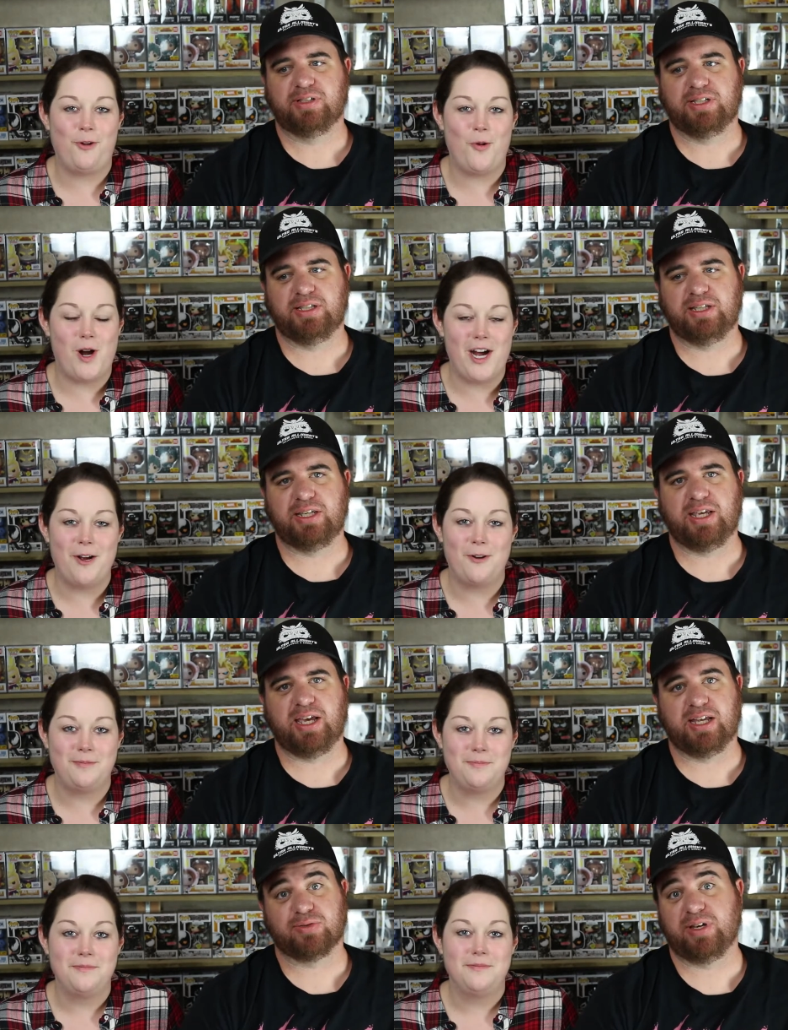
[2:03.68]
Speaker 1: for a while.
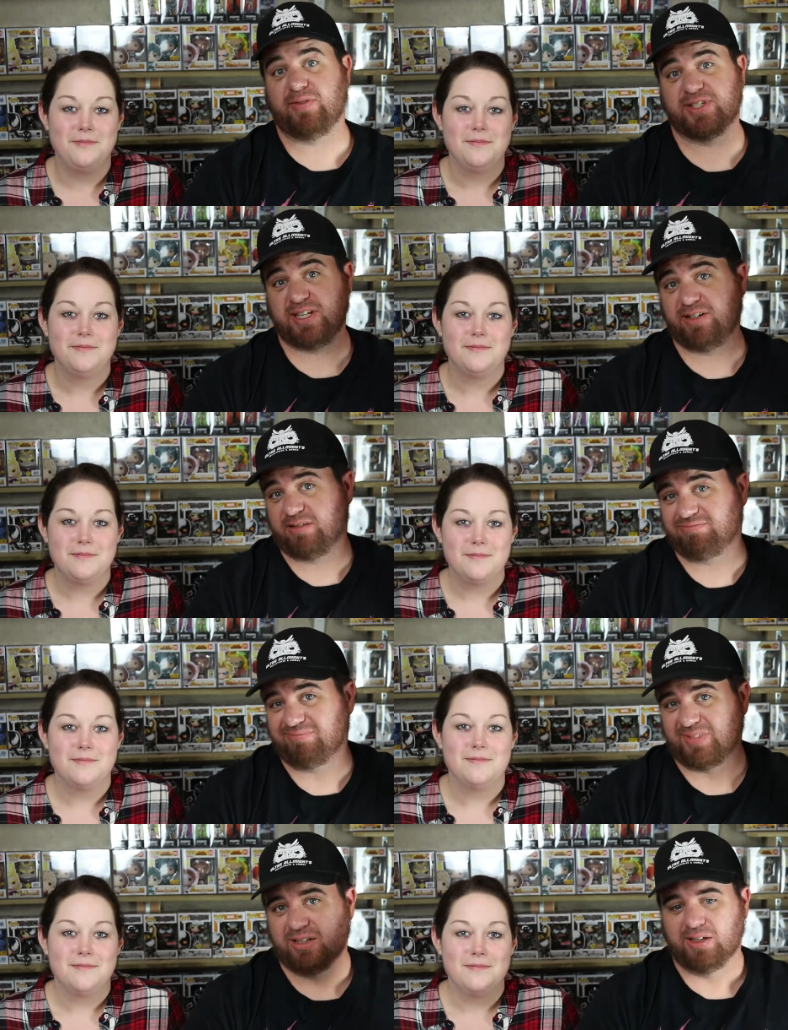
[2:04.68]
Yeah, so we haven't seen her.
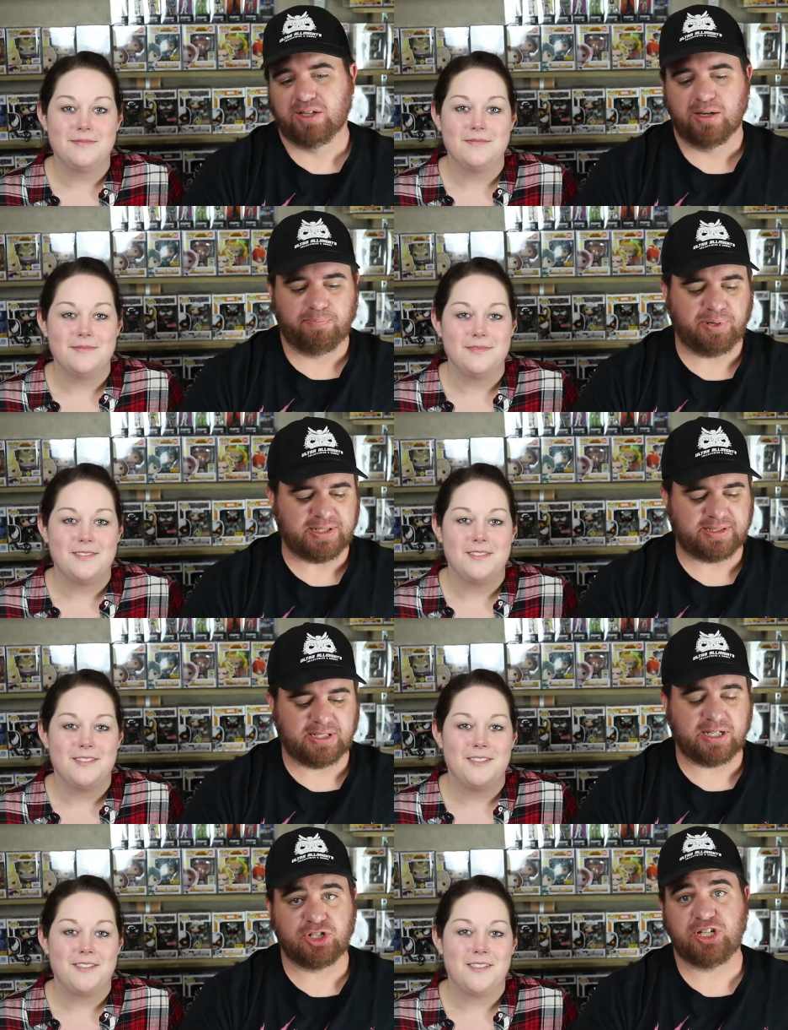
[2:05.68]
But
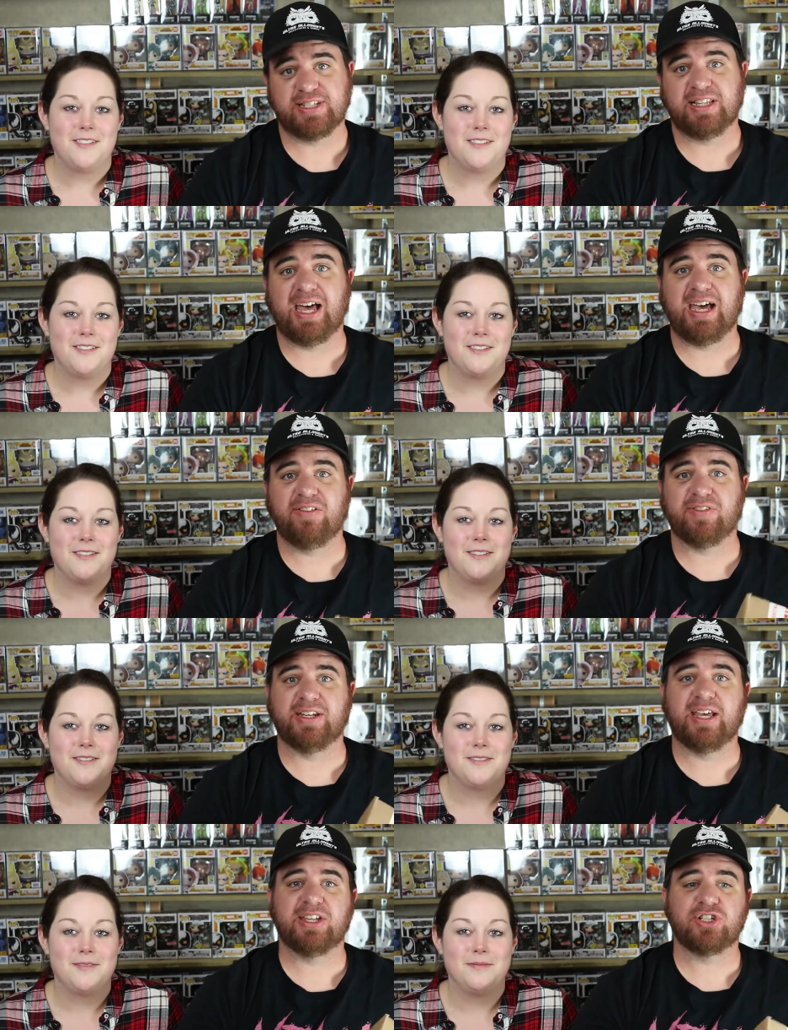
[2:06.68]
uh, she's alive,
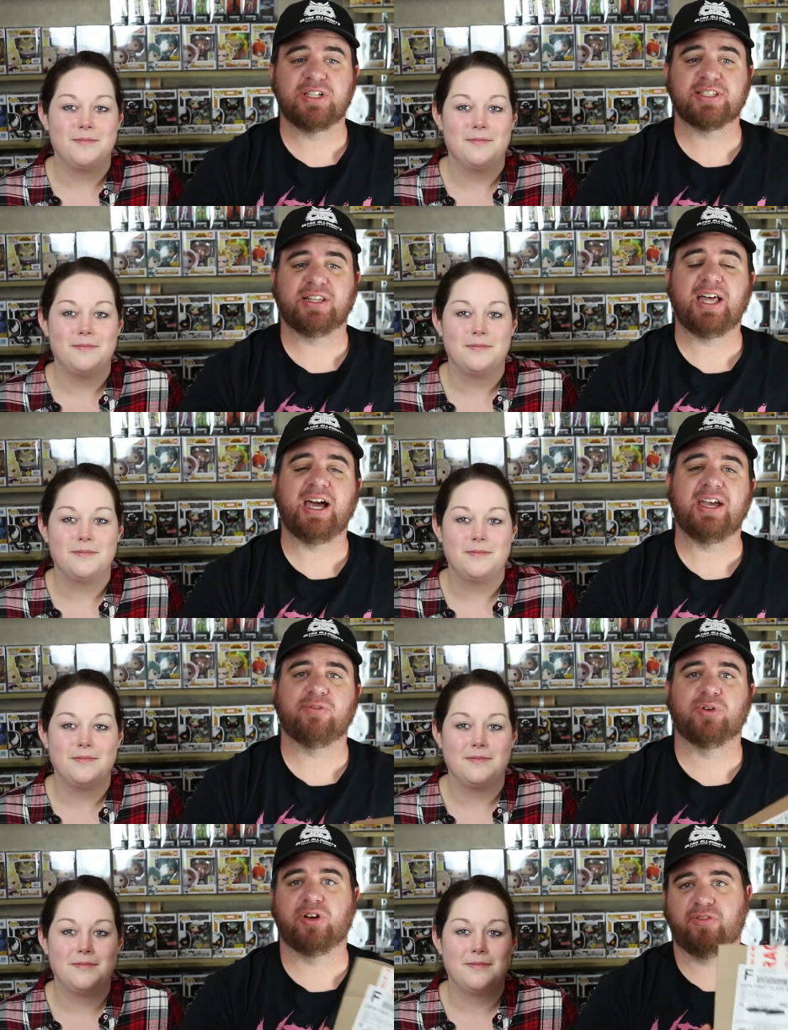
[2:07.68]
and now that she's
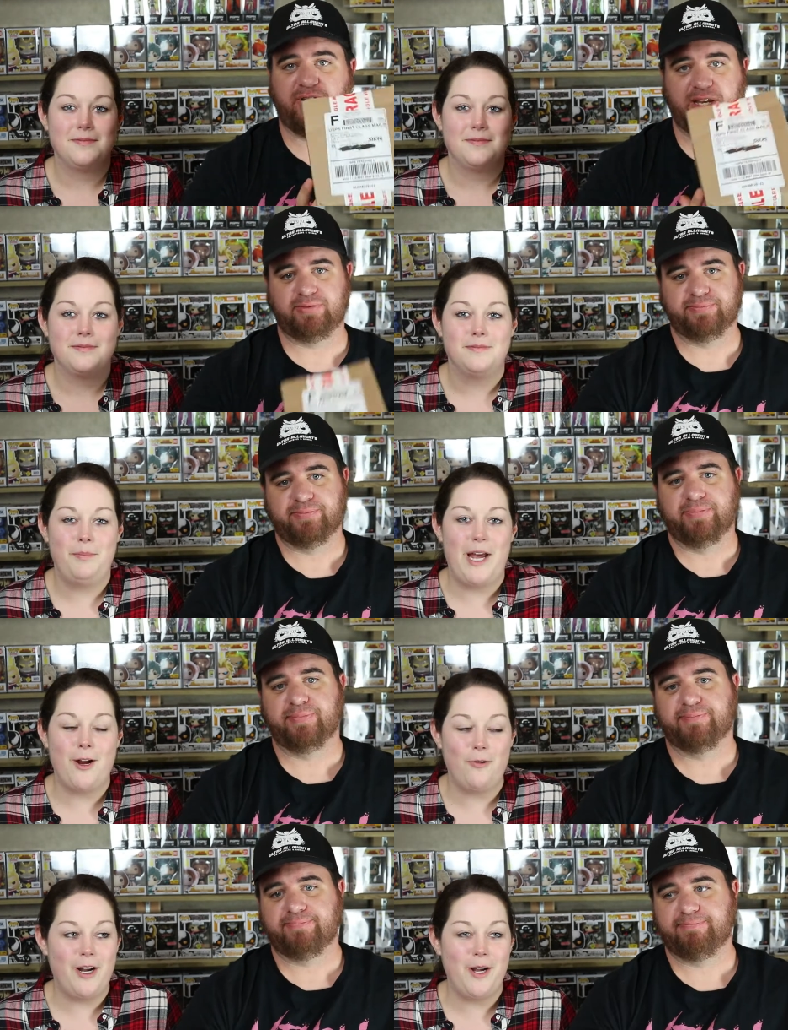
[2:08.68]
alive, we're gonna fight.
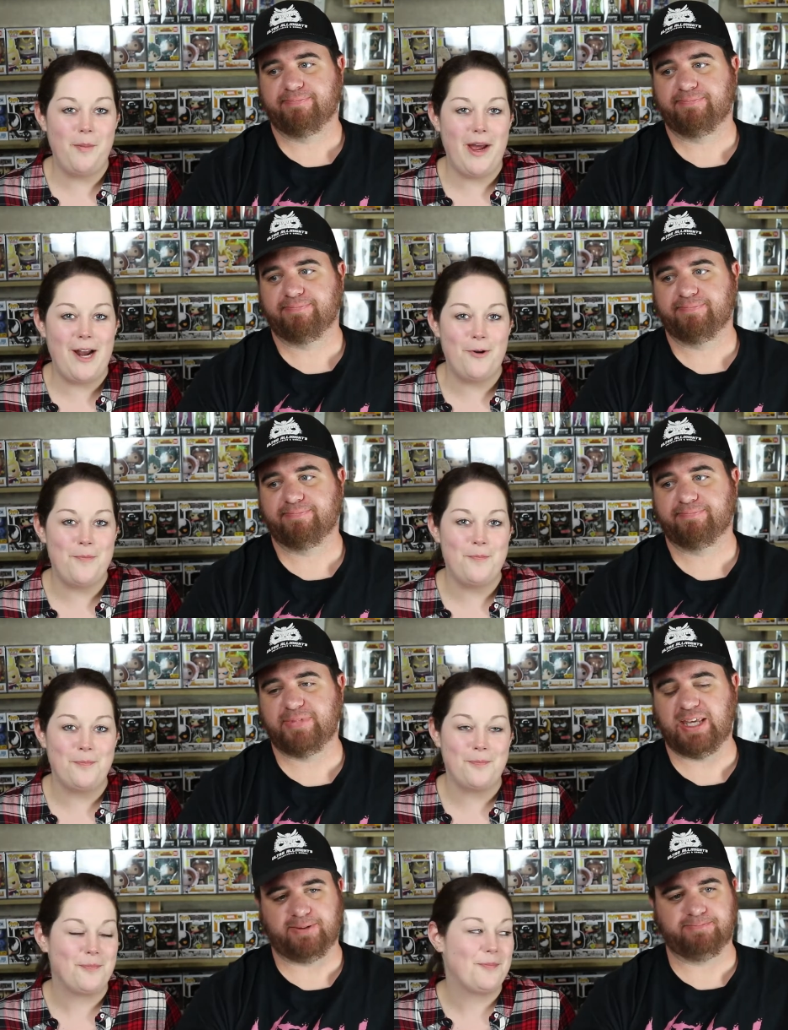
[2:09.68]
Speaker 2: Back ready to battle.
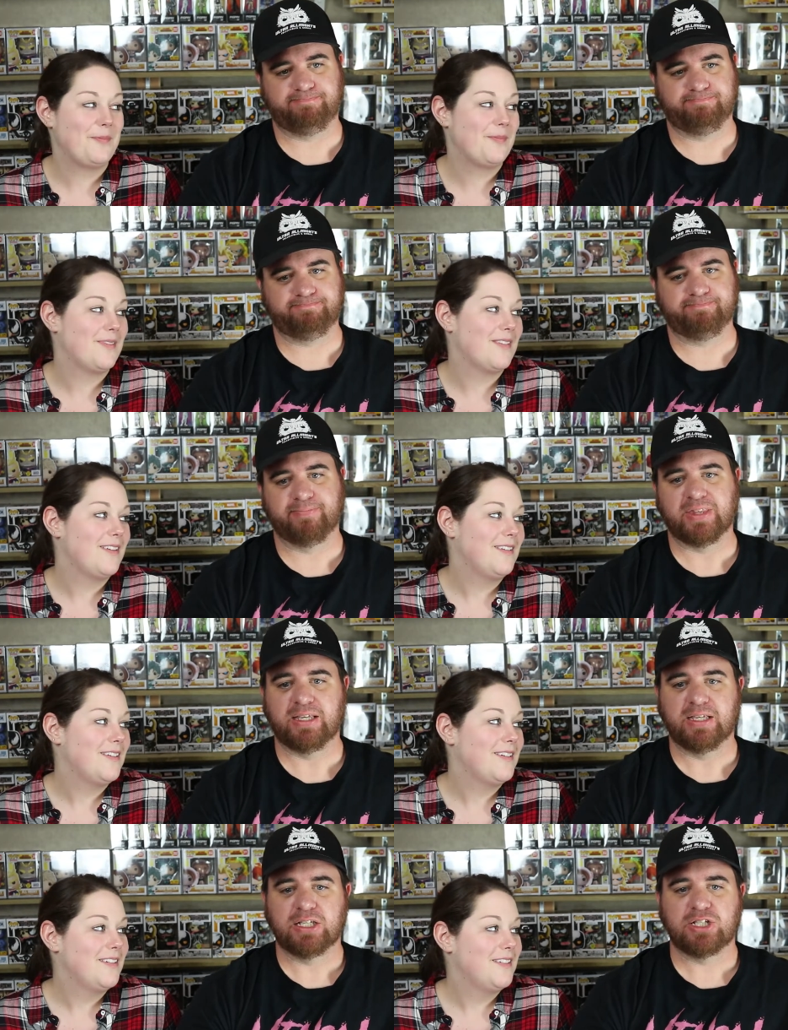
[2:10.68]
Speaker 1: Yeah.
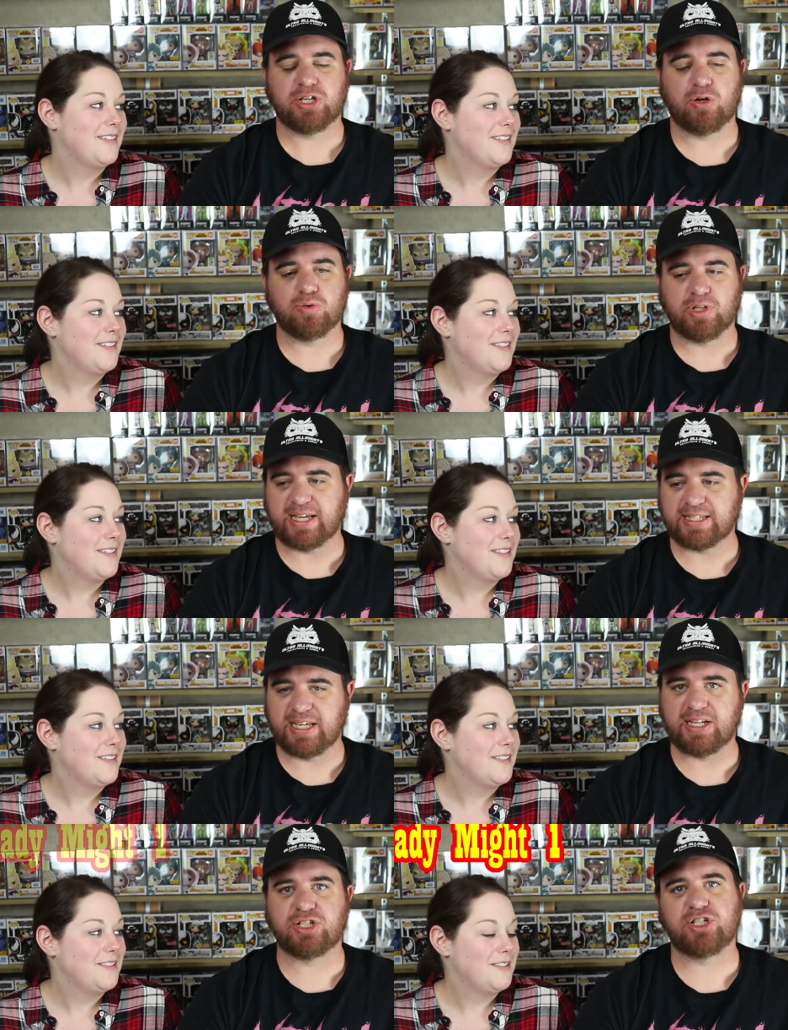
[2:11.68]
So, like I
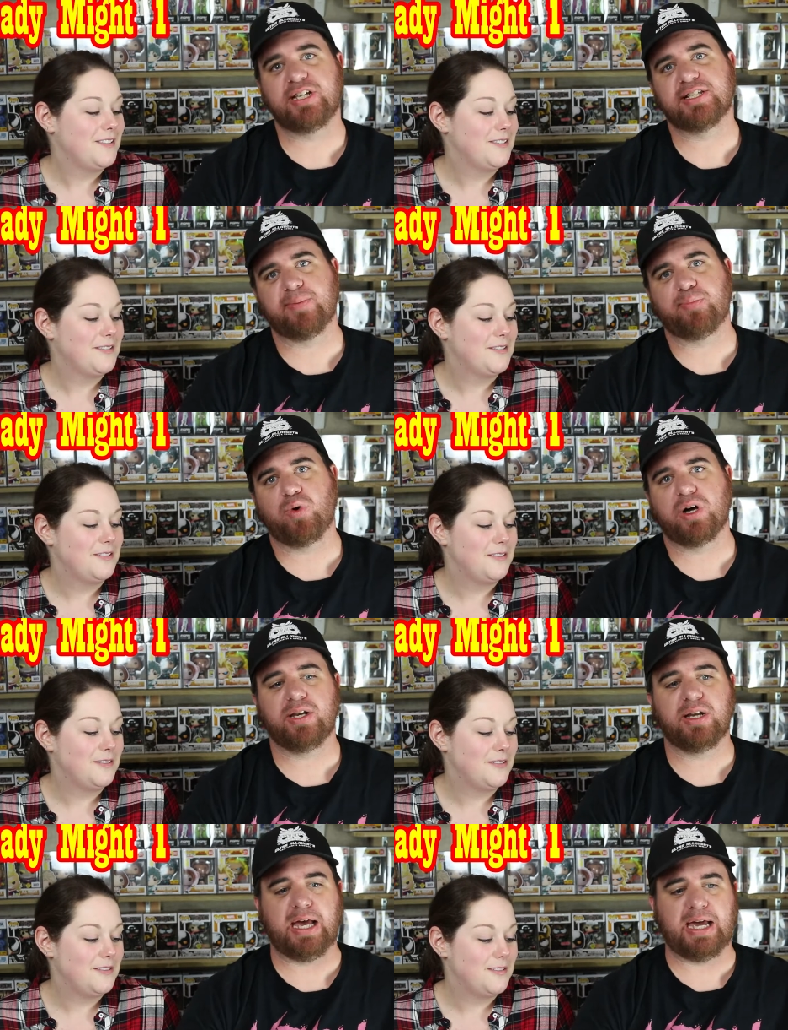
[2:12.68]
said, she's up
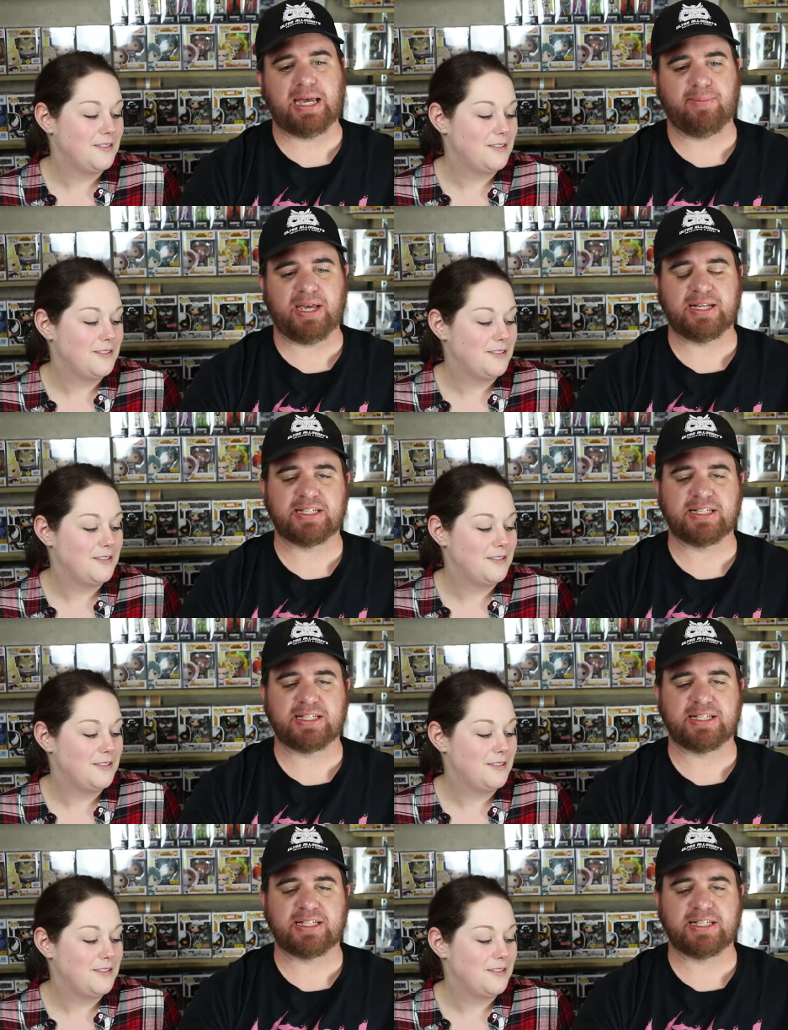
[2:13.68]
one. I'm at